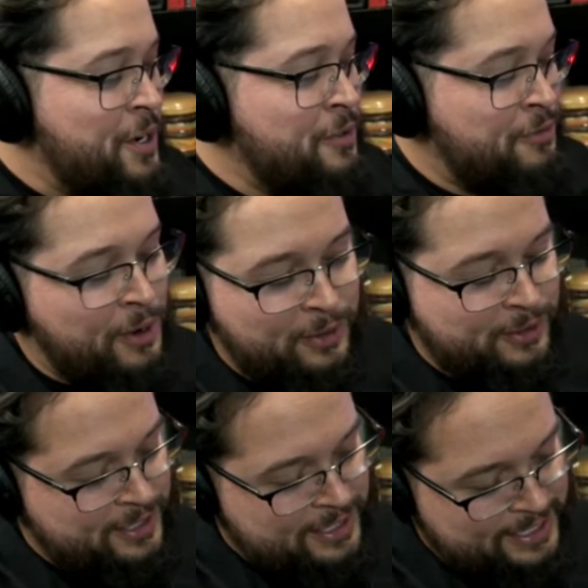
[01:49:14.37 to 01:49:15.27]
fault
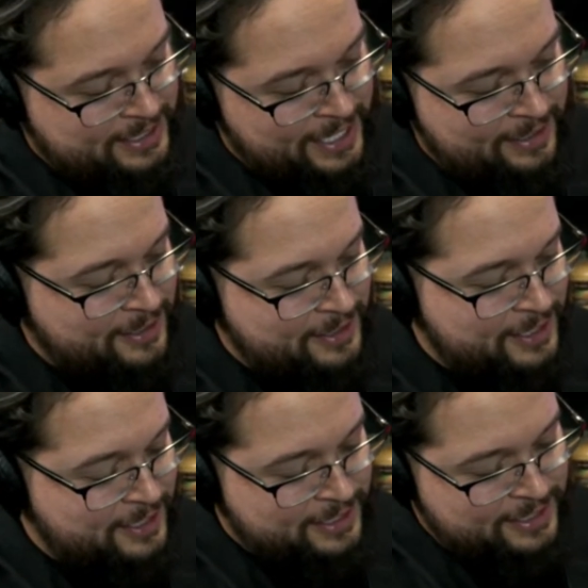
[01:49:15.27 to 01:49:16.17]
to these characters.
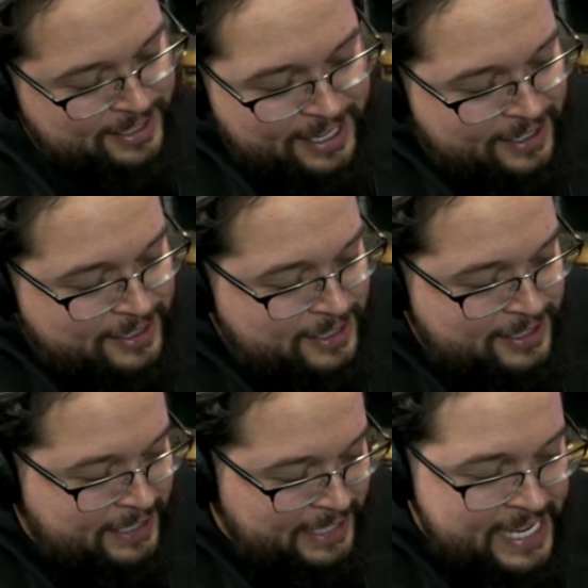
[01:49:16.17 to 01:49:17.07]
They're just
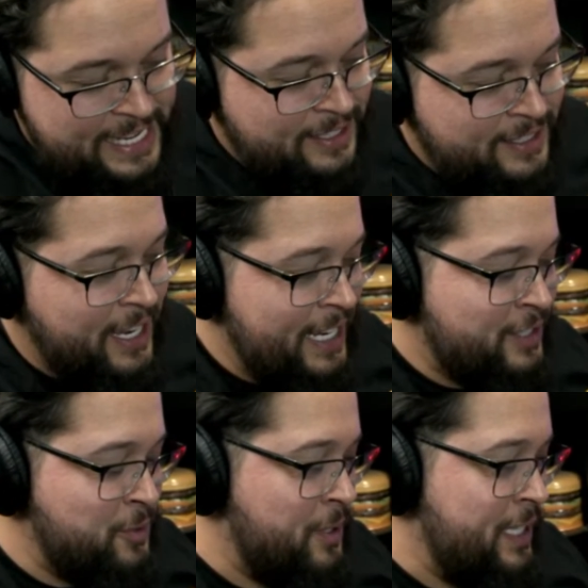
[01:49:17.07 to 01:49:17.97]
kids, high
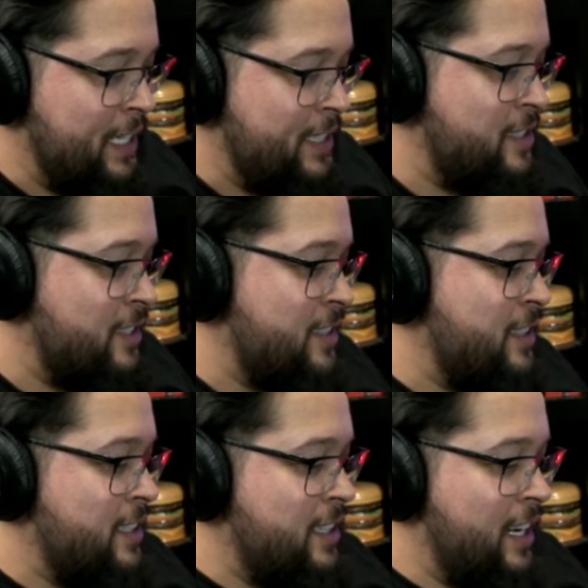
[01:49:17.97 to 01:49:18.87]
school kids,
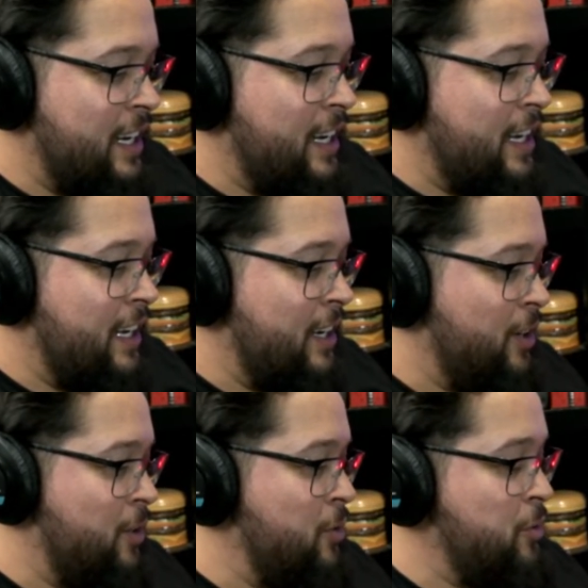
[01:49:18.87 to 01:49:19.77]

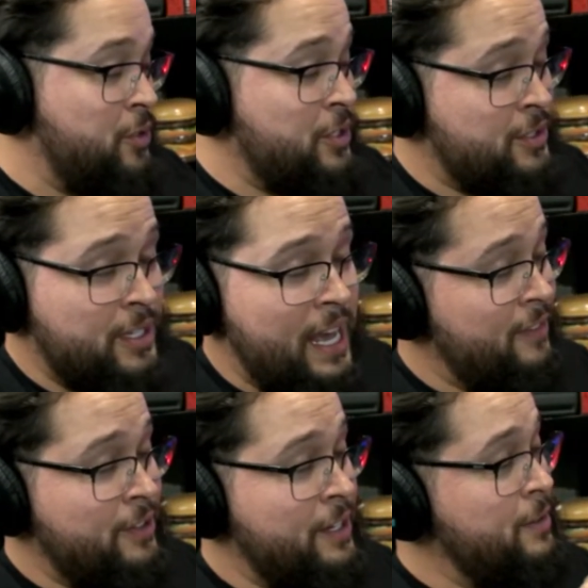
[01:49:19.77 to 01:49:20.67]
who just have
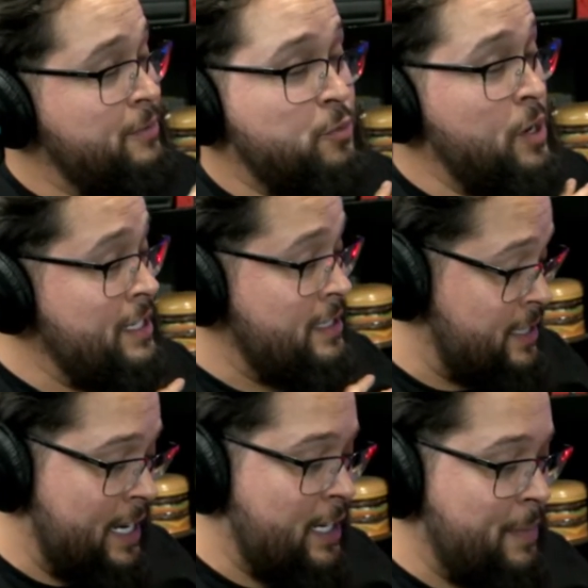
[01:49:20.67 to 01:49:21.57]
an
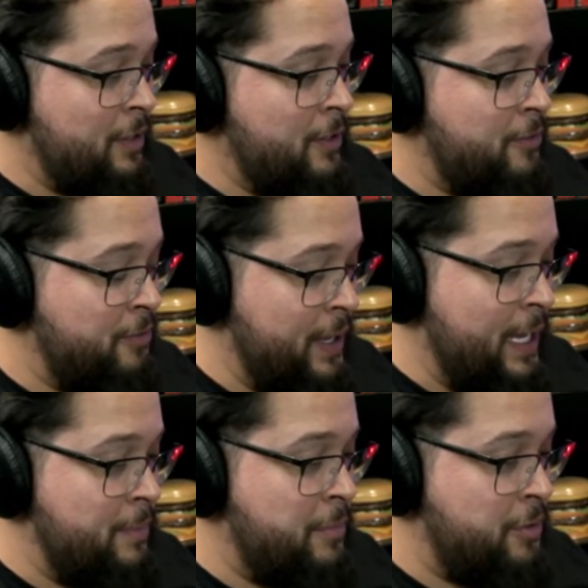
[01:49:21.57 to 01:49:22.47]
insane amount of
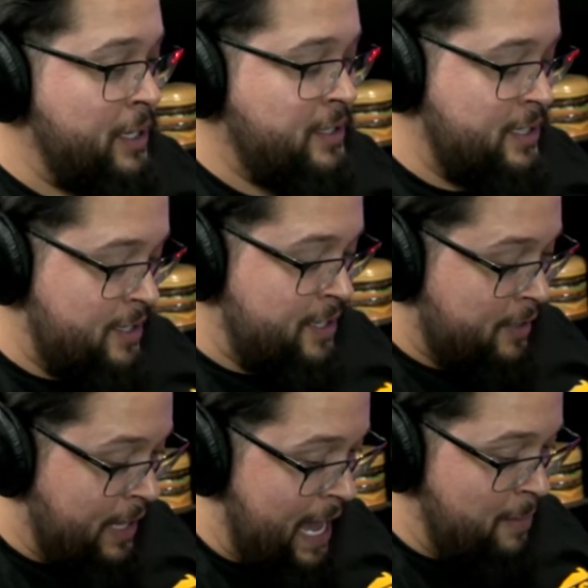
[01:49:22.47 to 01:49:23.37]
fame thrust into their
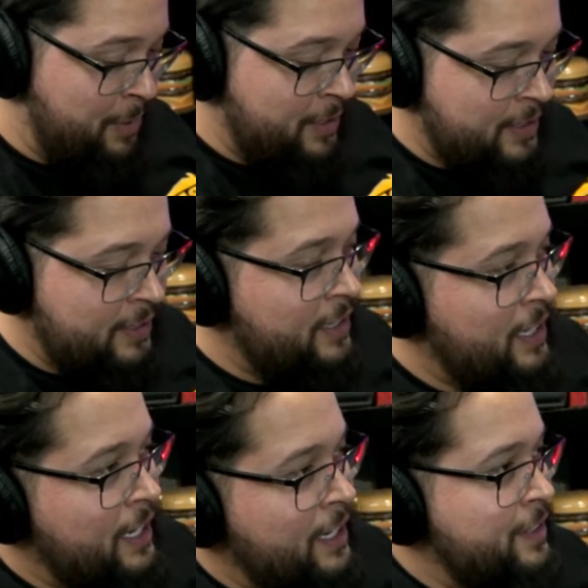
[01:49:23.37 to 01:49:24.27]
lap,
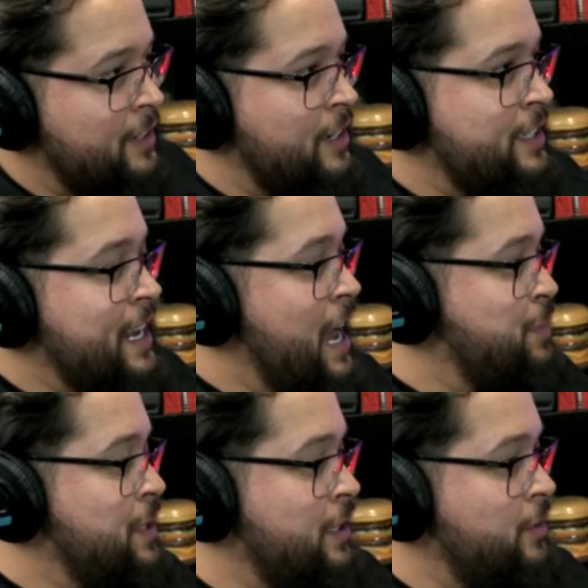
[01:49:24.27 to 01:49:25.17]
and they're
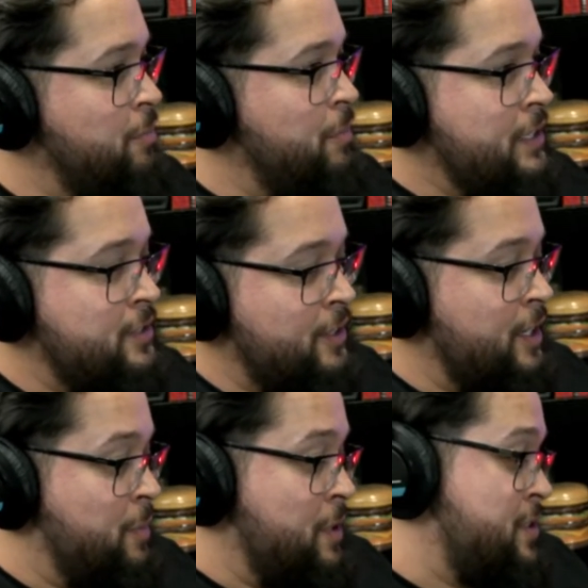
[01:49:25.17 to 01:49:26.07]
adapting based on their
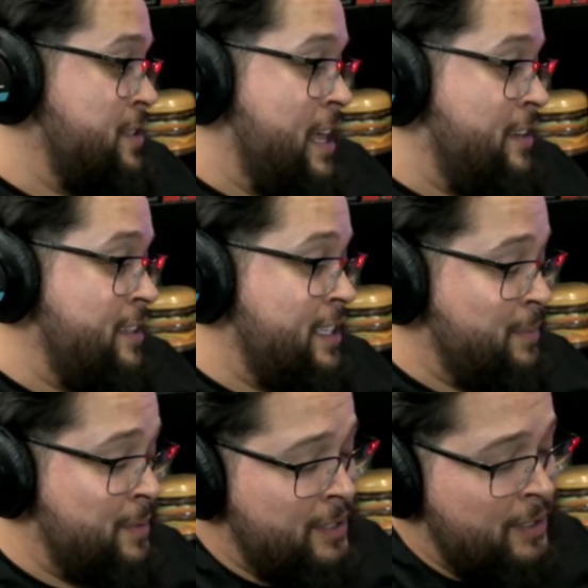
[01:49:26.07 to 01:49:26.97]
personality
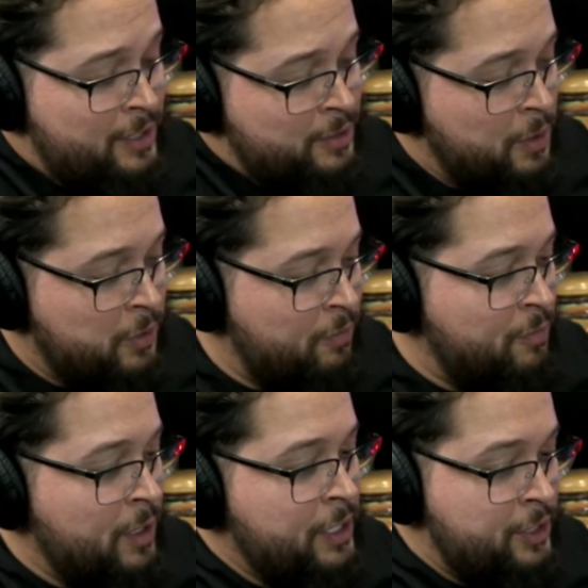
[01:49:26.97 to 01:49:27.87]
types, and they're just both
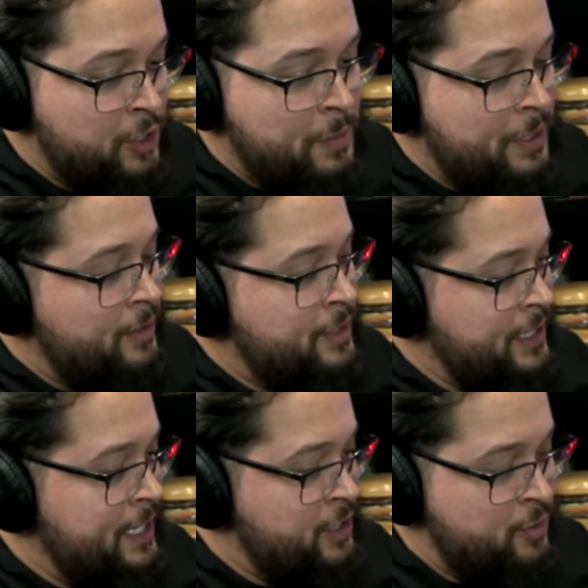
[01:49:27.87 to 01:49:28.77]
very human
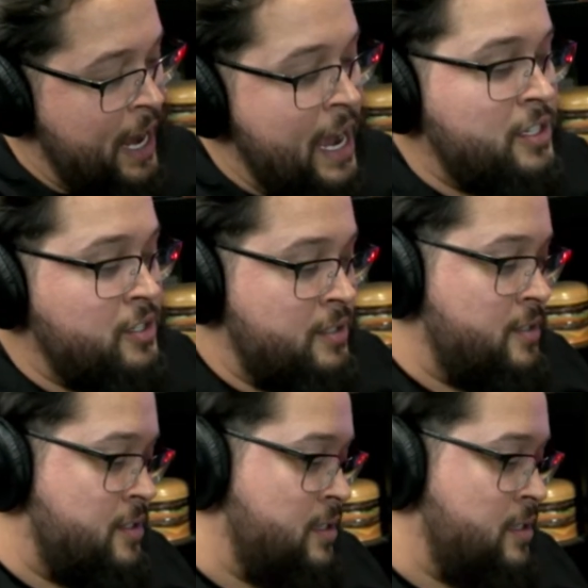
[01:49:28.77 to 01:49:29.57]
teenage reactions.